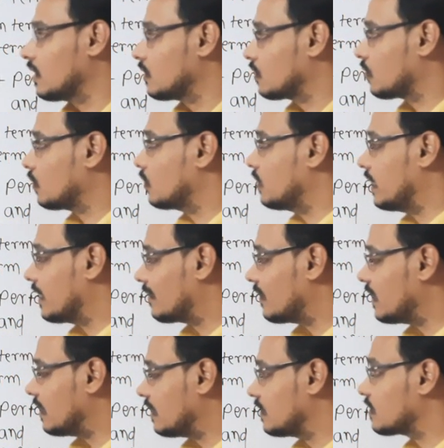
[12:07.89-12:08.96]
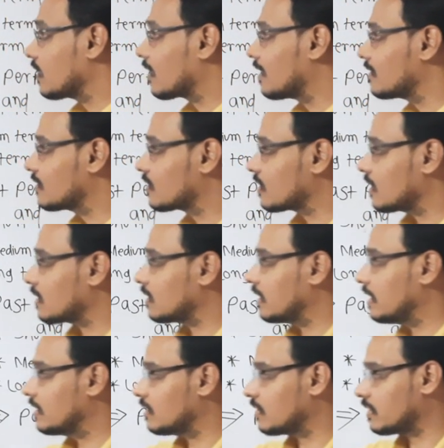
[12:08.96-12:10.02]
So liquidity is a concern
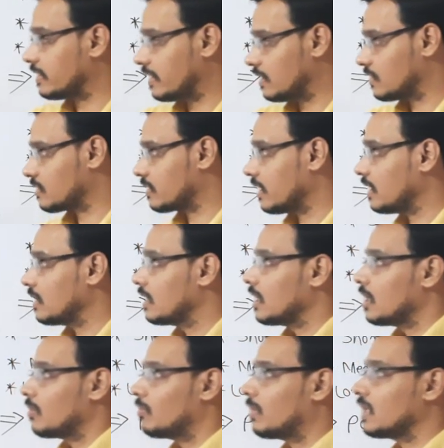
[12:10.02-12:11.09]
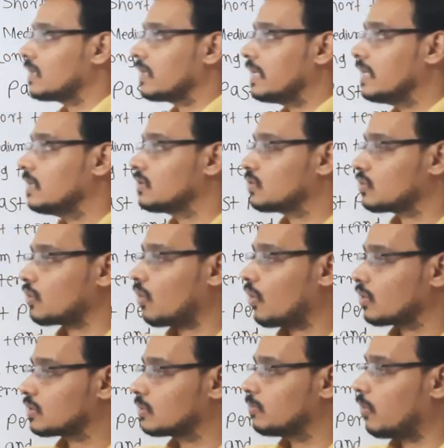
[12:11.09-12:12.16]
in real estate, but in
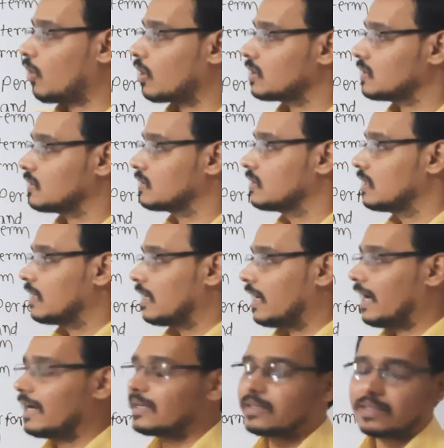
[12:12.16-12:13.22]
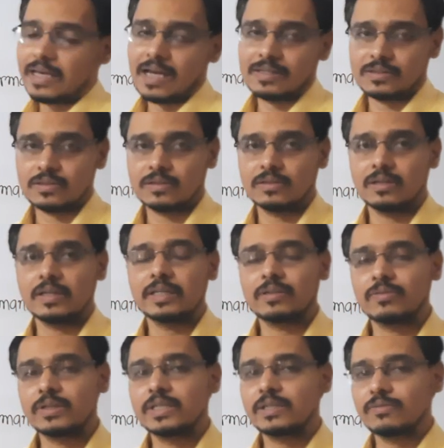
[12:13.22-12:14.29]
stocks, bonds and cash, the
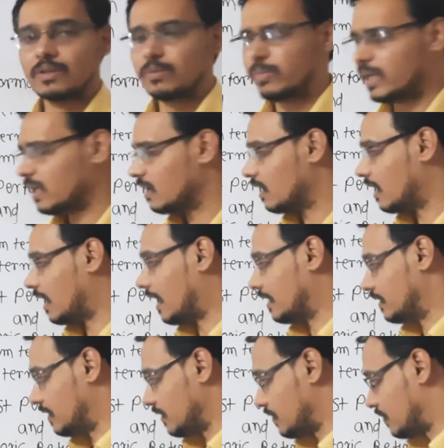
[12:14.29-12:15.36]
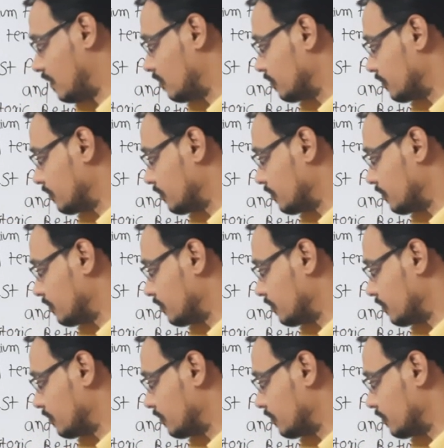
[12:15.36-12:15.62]
liquidity will be highest.